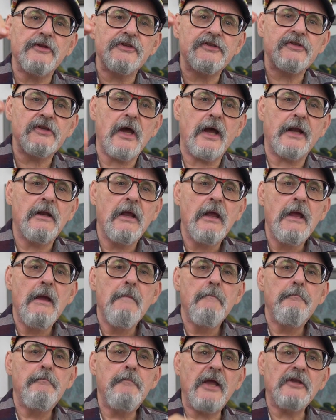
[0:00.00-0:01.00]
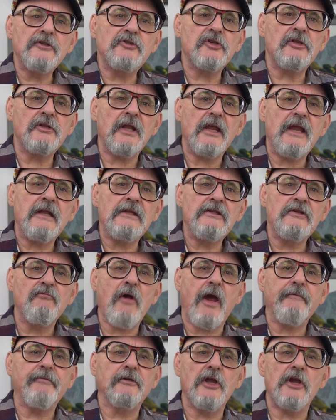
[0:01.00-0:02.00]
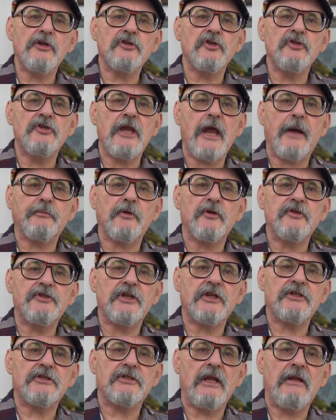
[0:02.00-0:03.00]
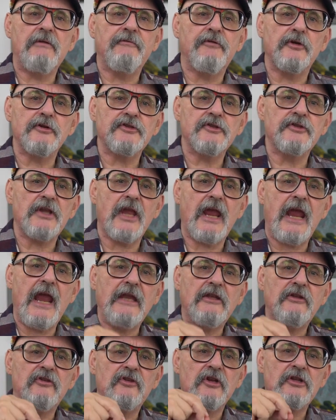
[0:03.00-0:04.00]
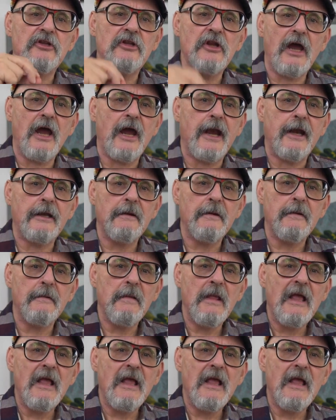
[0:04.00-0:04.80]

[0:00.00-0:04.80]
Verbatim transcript: the sun, mentioned in Revelation chapter sixteen, verses eight to nine.